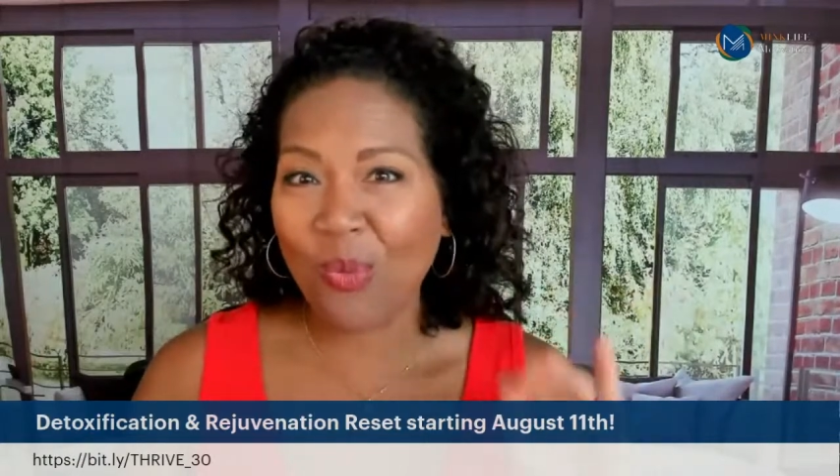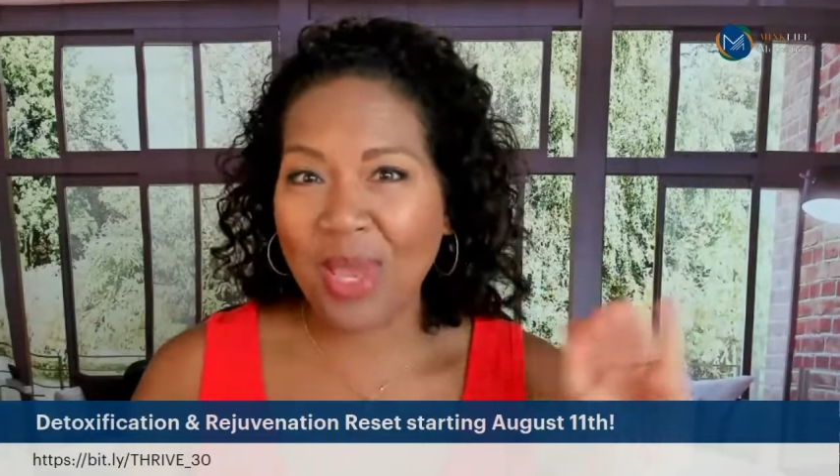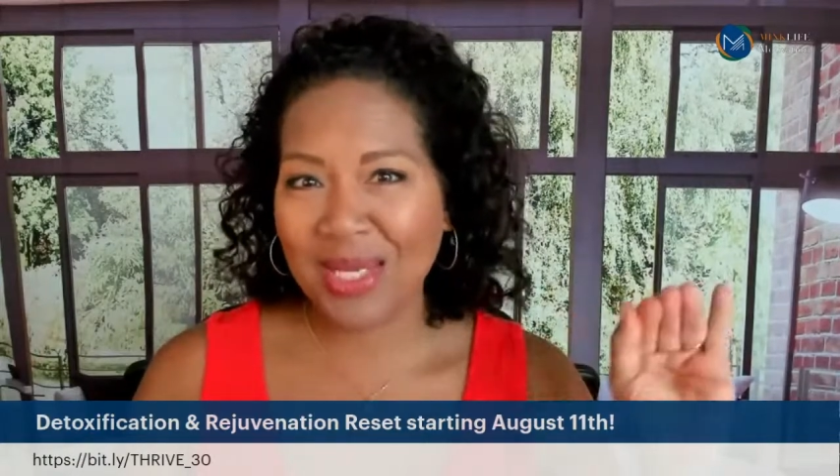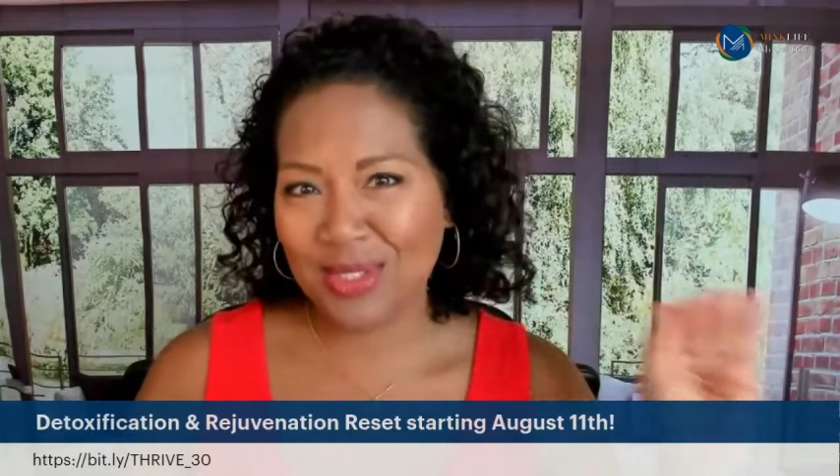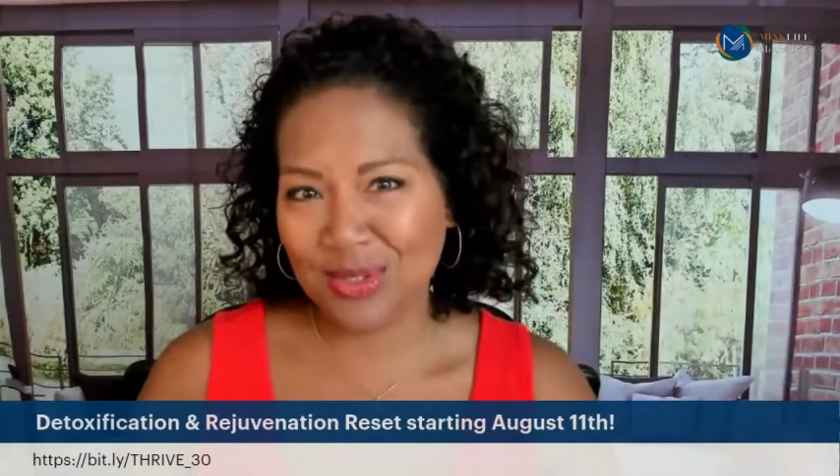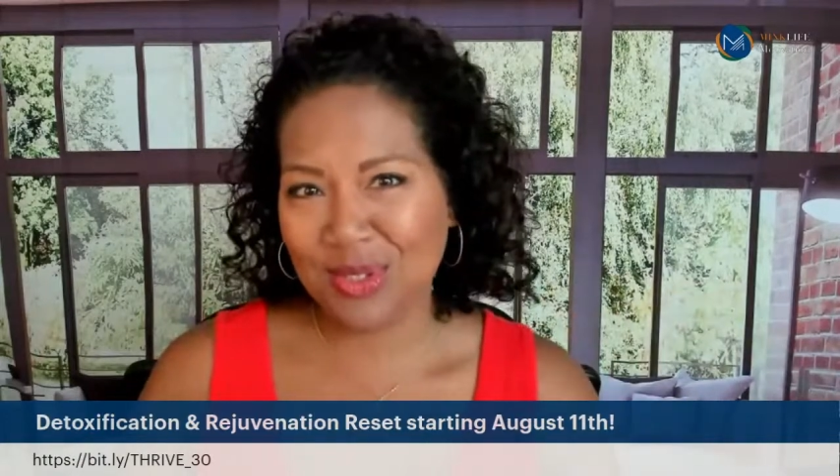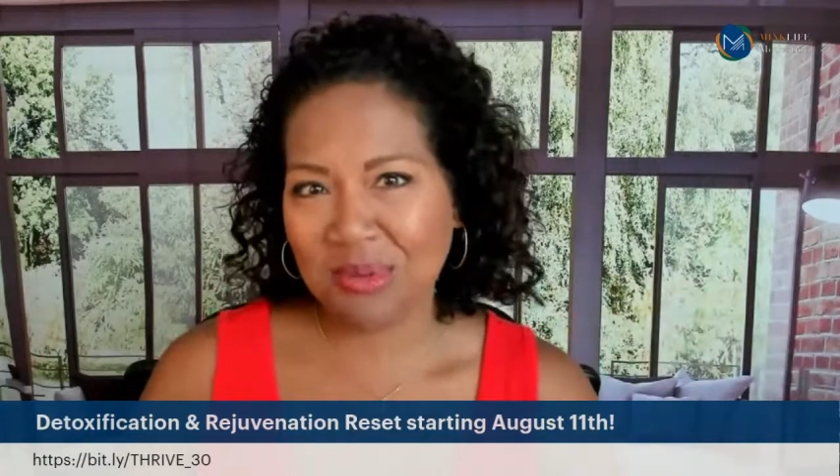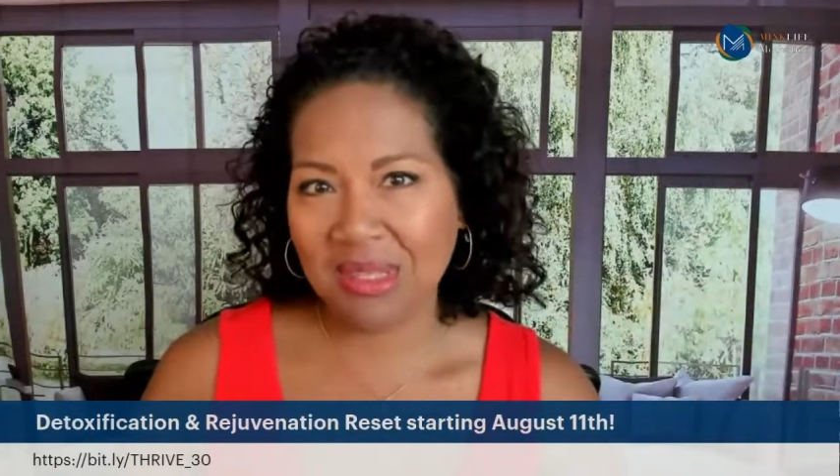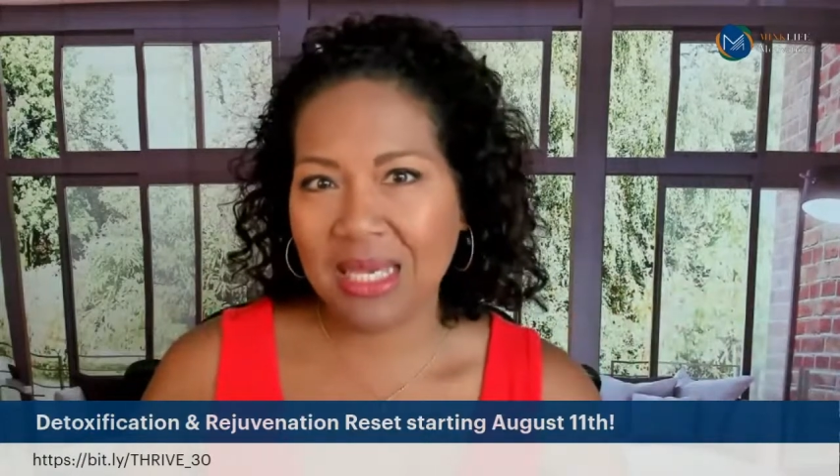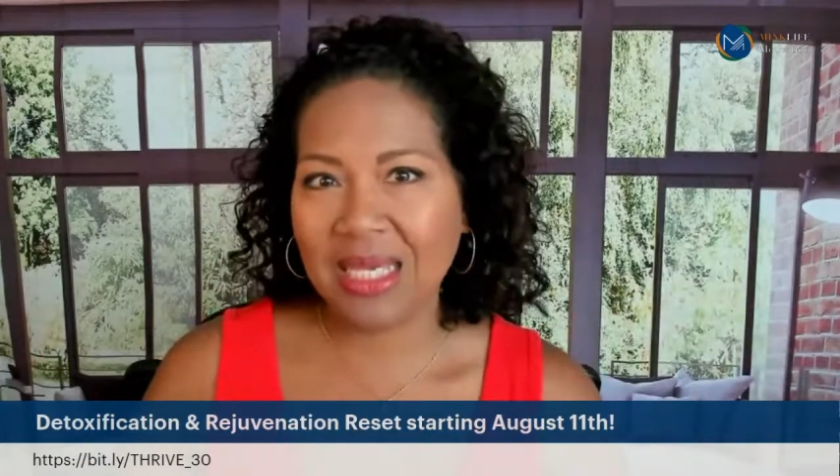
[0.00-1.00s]
way to
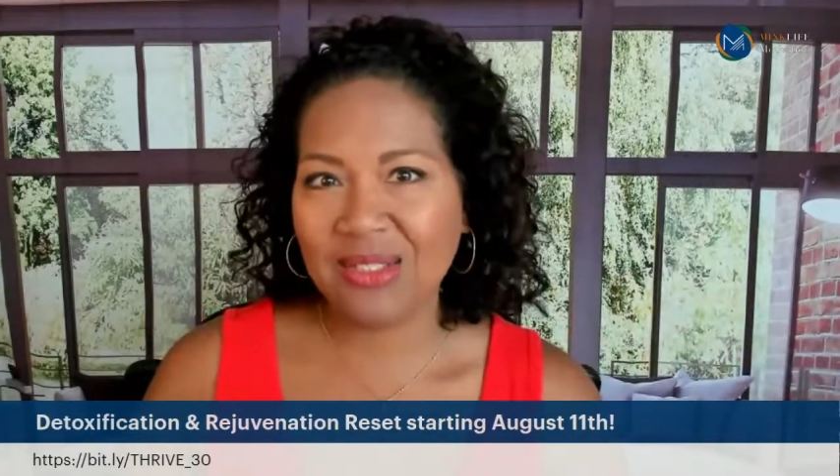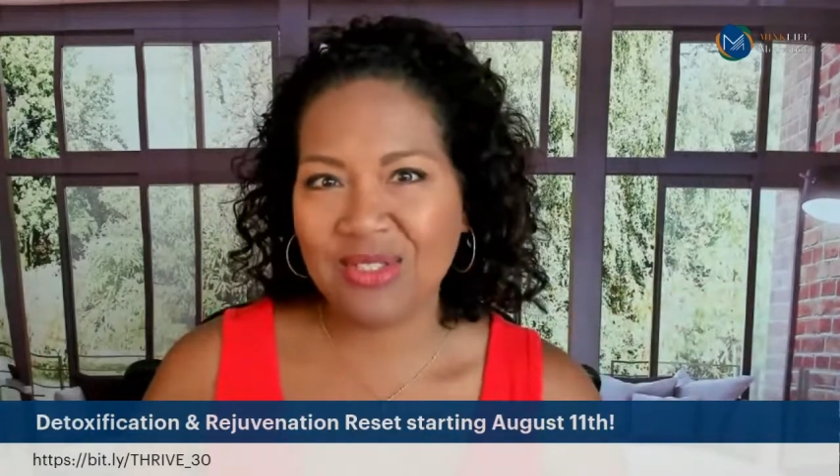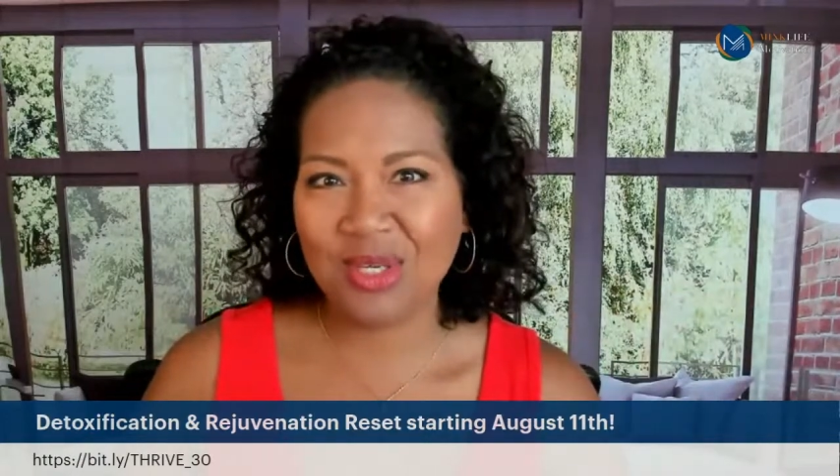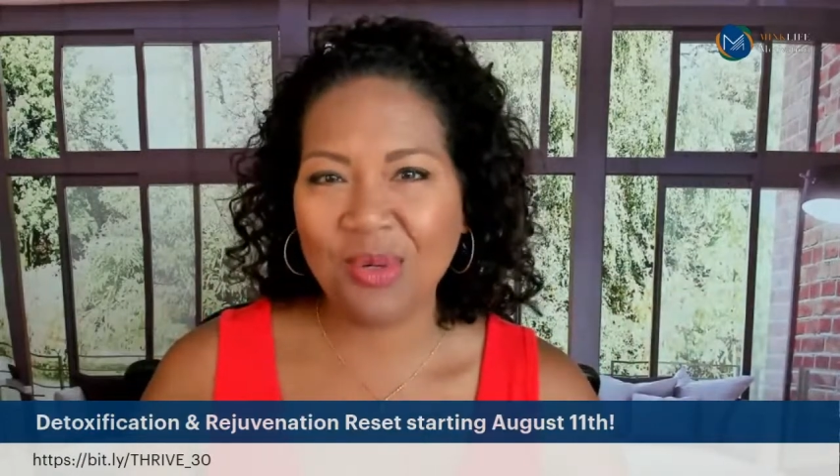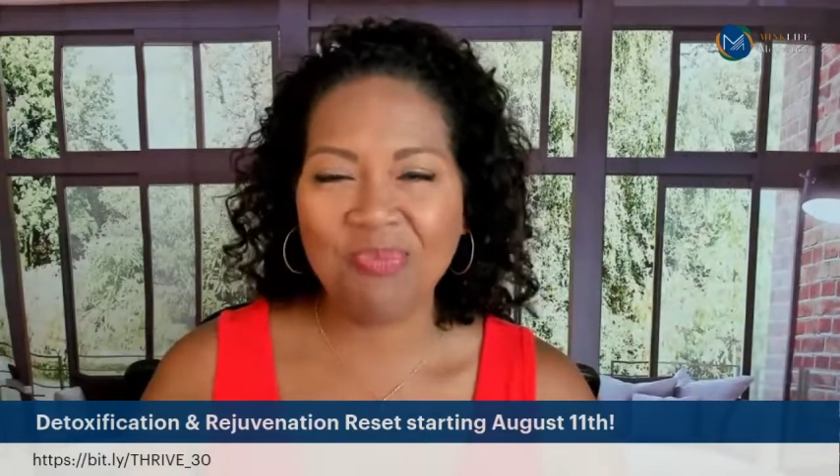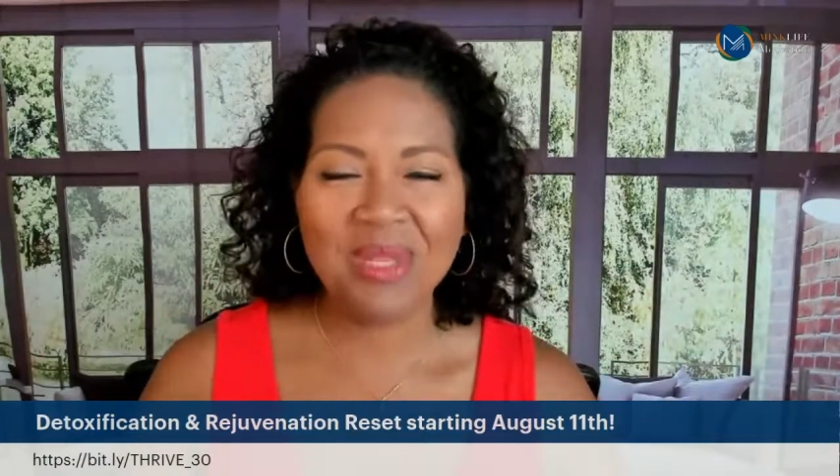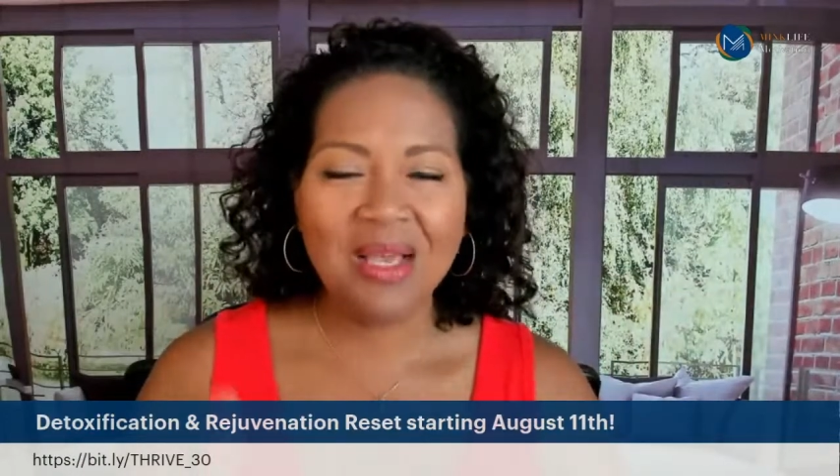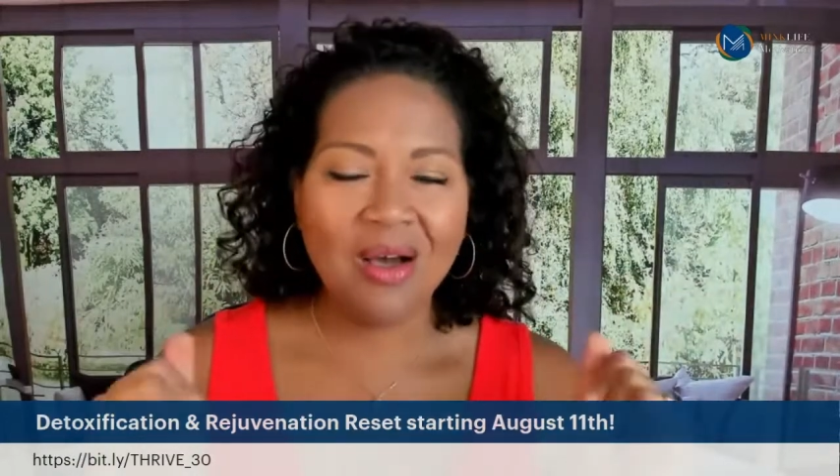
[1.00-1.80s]
doing that. So